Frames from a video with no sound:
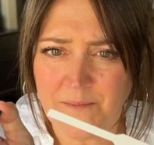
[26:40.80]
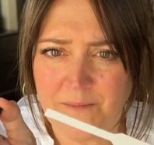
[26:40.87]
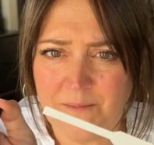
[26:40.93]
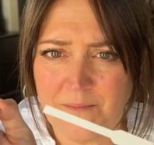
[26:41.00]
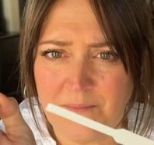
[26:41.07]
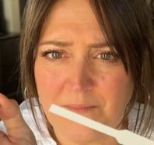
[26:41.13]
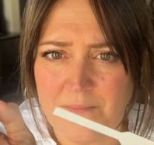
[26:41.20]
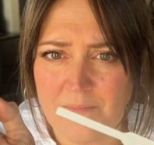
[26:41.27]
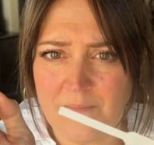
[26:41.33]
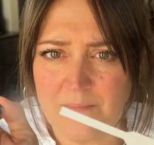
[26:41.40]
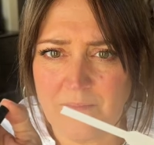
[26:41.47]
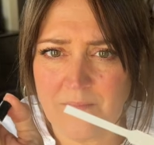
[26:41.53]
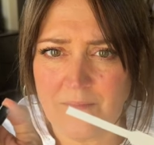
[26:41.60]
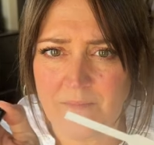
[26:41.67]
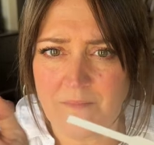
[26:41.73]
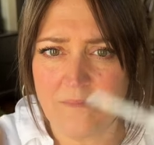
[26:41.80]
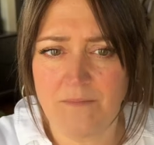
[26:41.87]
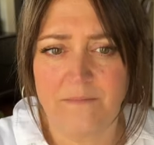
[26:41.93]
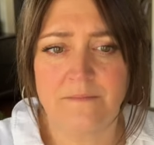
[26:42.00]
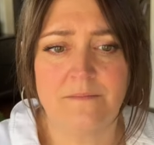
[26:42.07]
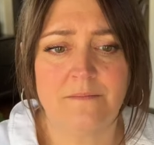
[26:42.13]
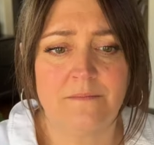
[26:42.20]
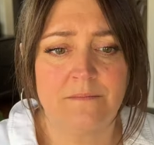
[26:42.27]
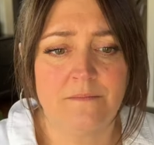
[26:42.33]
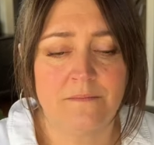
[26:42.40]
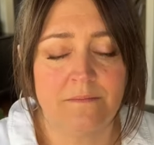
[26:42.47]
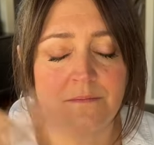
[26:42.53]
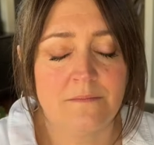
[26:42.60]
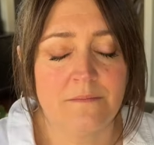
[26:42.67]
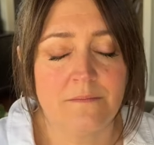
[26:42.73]

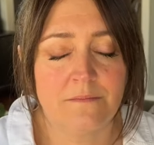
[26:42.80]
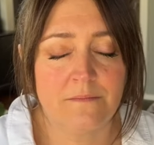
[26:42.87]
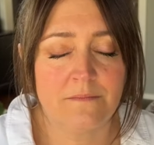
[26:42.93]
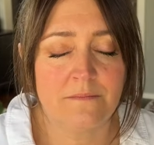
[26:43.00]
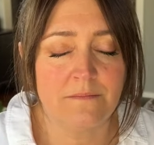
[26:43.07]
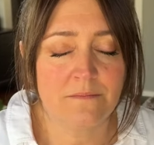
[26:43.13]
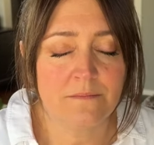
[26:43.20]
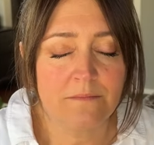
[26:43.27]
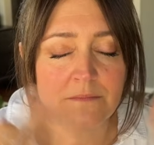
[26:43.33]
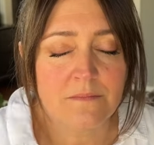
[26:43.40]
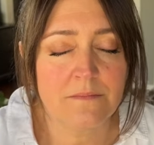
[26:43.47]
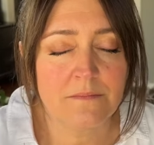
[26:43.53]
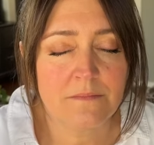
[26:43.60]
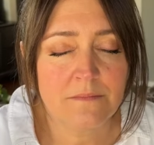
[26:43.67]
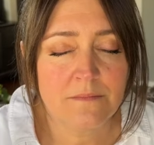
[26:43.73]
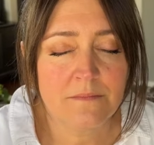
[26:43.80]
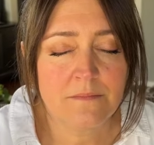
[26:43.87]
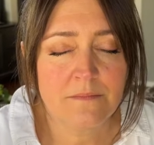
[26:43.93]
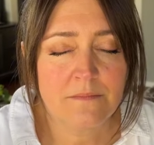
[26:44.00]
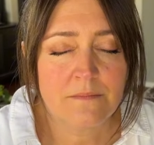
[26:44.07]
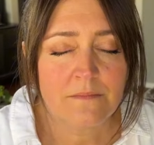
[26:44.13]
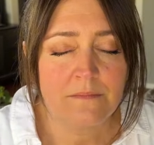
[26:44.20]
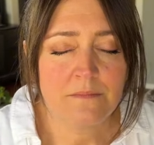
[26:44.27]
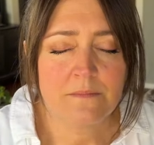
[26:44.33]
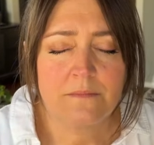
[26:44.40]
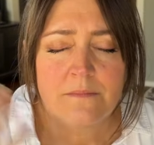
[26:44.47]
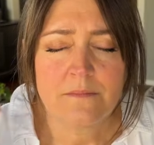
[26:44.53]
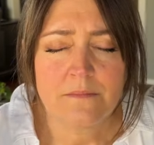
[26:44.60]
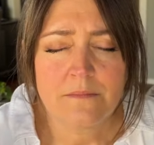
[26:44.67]
(silence)